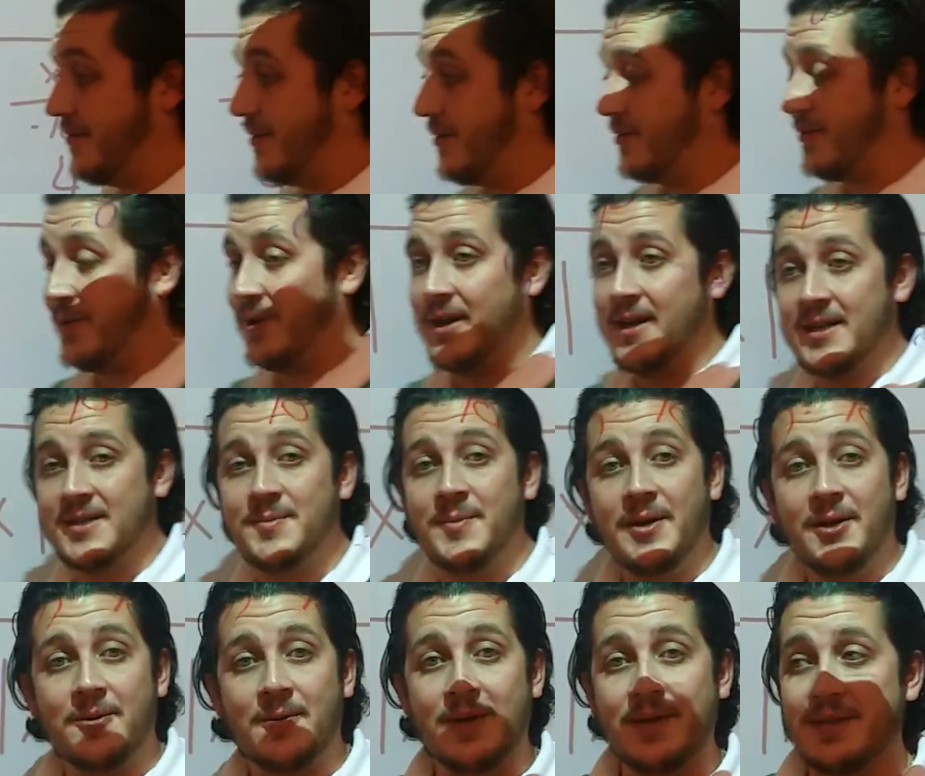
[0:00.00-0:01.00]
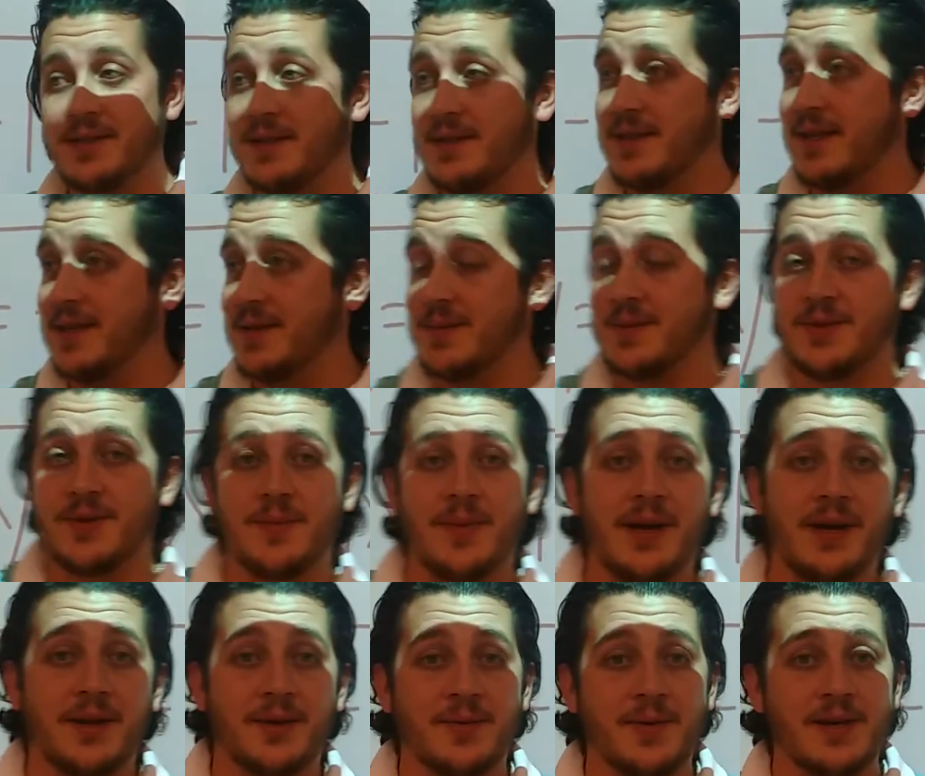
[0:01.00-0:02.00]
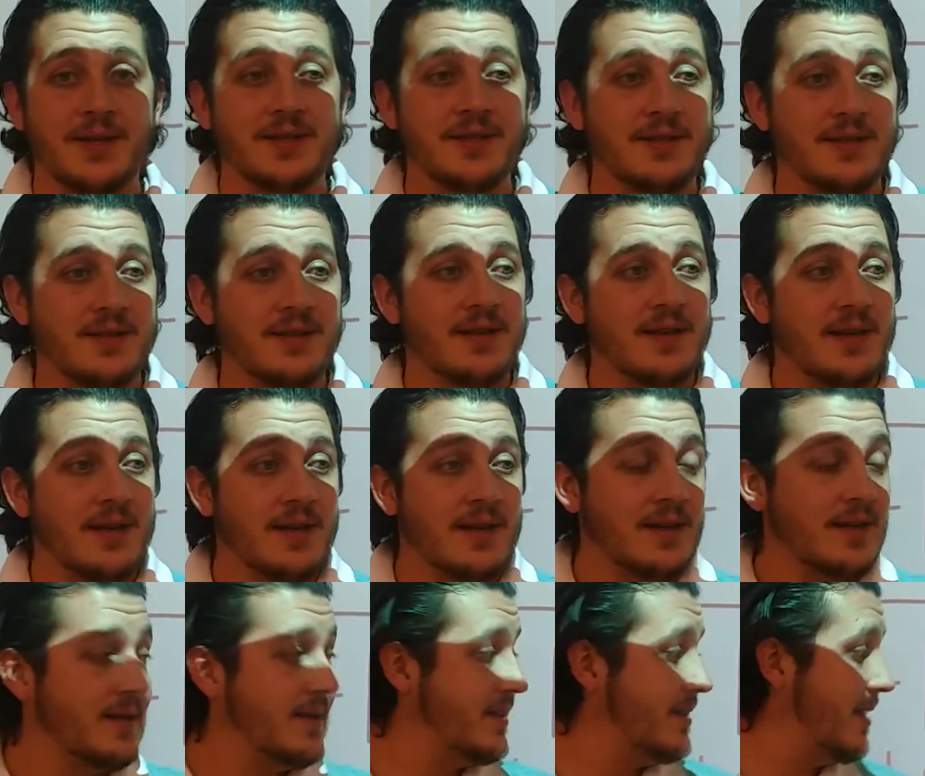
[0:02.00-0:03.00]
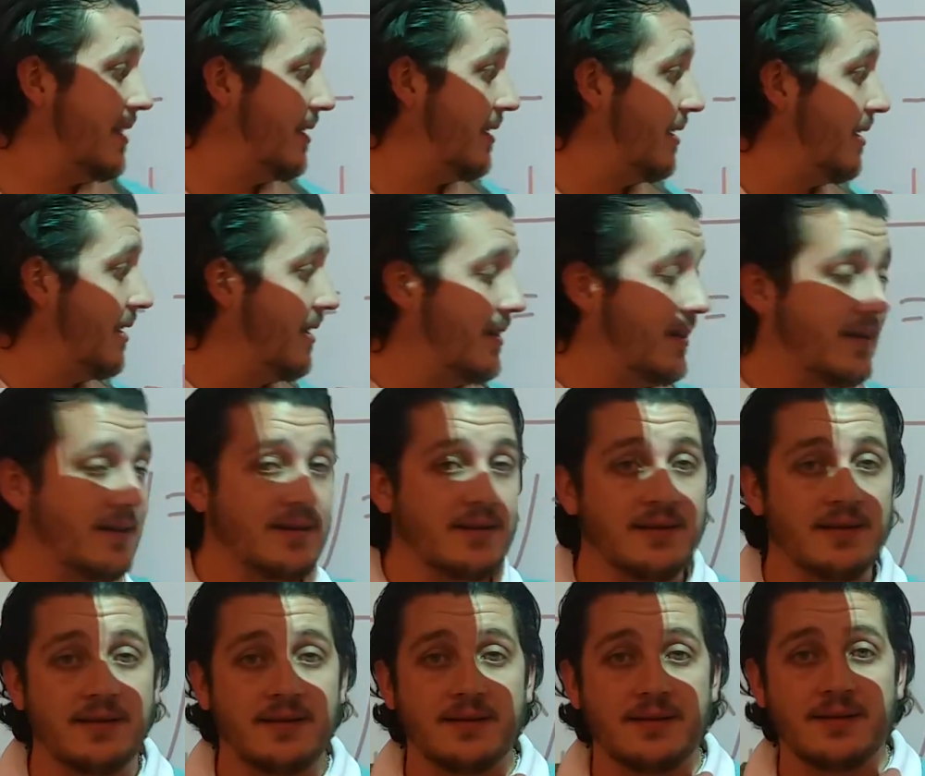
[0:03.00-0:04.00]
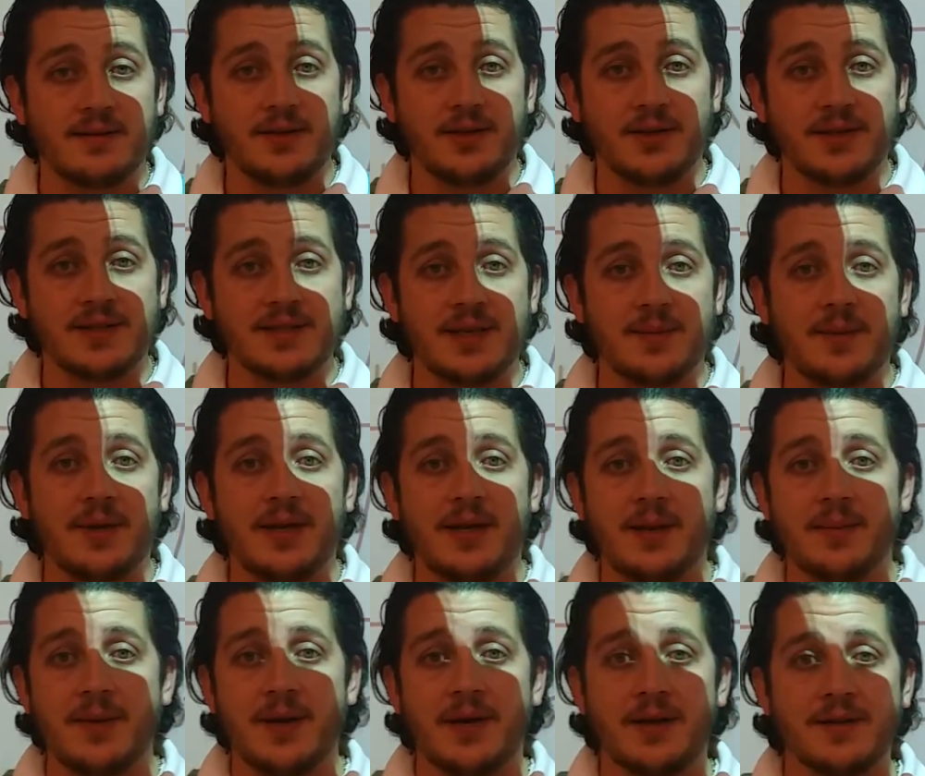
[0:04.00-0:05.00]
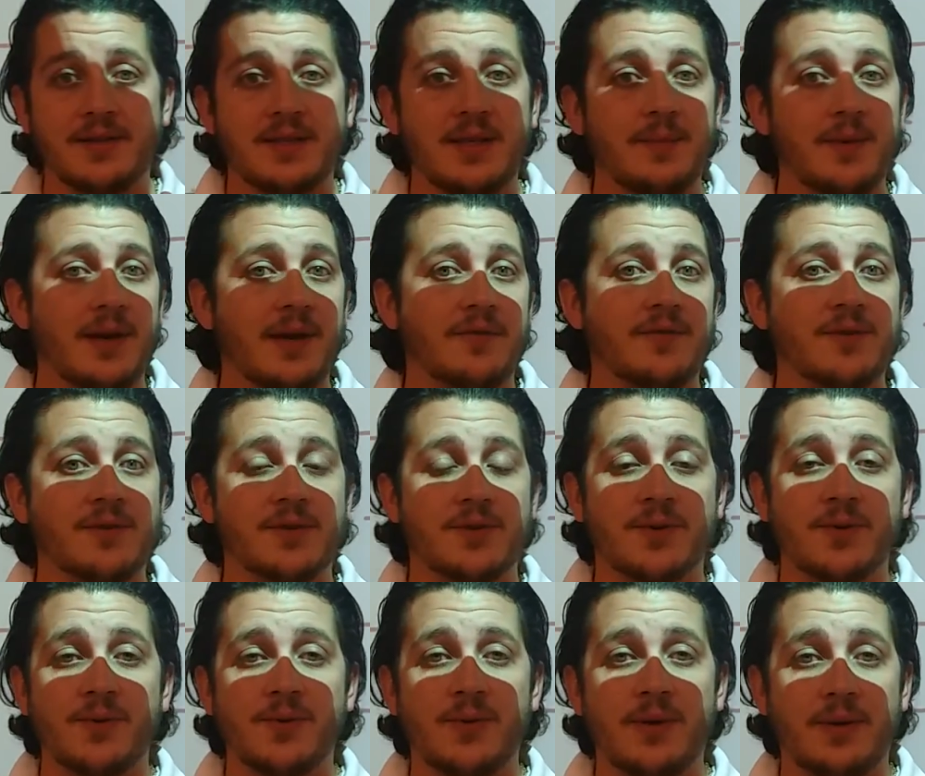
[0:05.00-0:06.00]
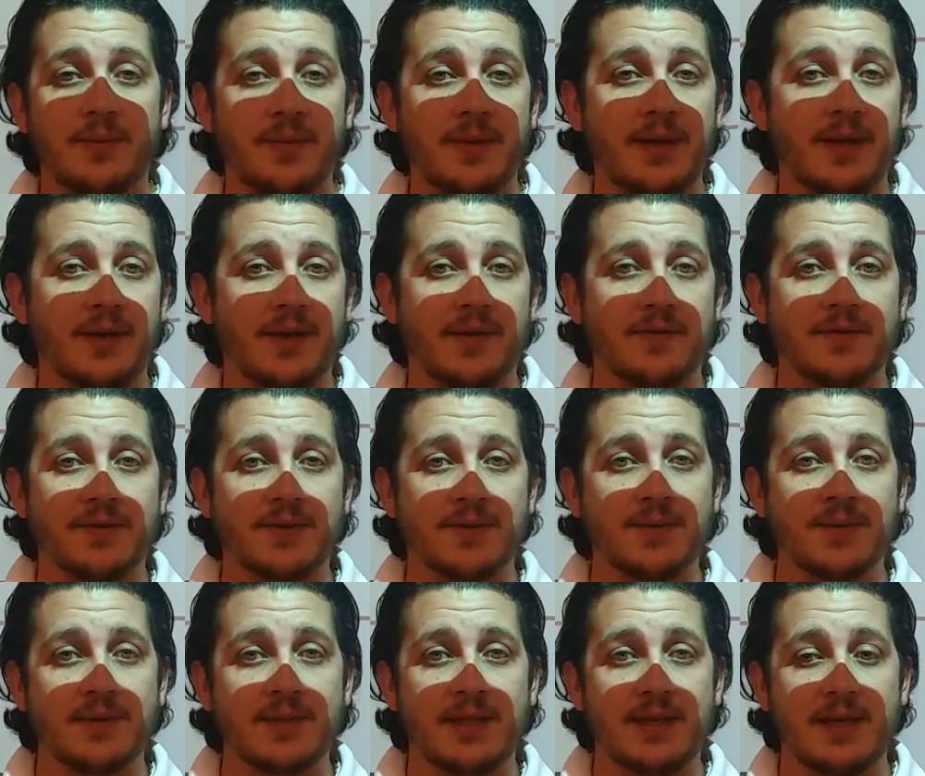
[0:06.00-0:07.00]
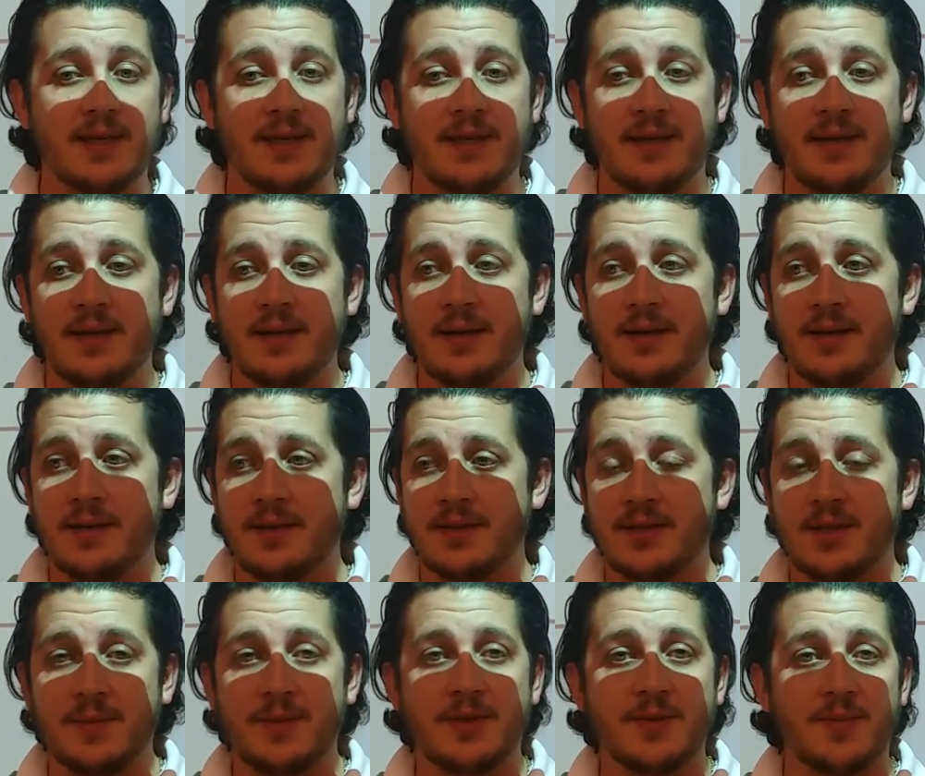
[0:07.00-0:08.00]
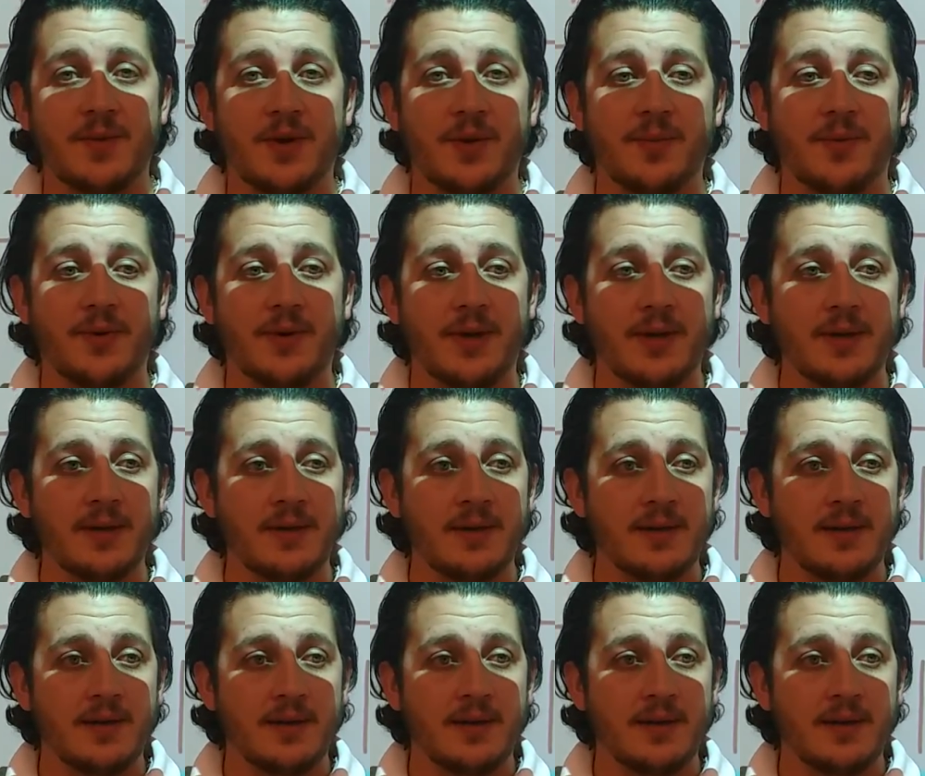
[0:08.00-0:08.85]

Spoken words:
Feel free to ask me questions, ask Mr. Mailer questions. You can send me an email. See me after school. I'll be here after school today. See me tomorrow morning.